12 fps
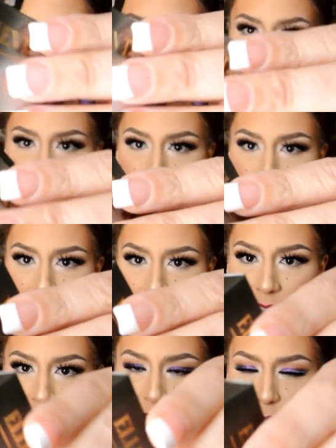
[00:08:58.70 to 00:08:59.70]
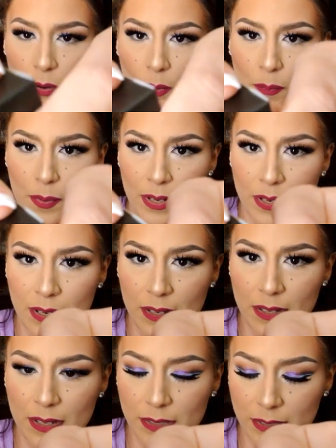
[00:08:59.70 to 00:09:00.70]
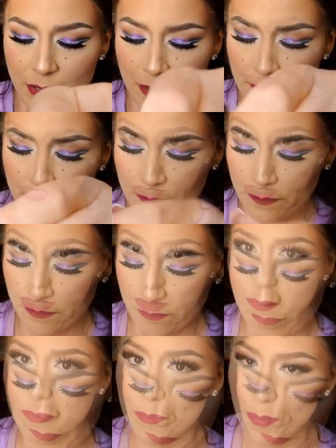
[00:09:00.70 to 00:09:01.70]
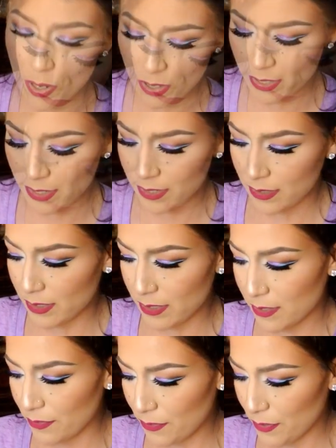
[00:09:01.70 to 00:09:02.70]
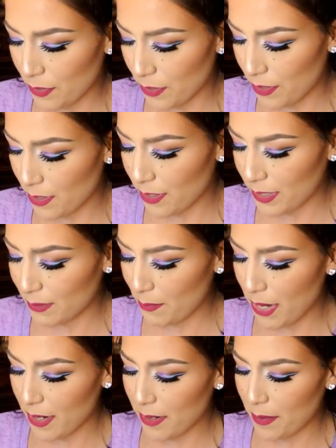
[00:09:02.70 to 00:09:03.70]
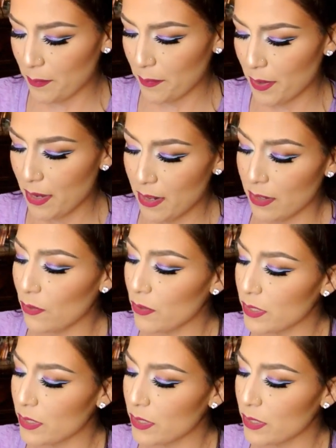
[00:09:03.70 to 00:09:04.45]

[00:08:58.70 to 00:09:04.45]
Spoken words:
and let's open this up. These are some bargains for this makeup. Ooh,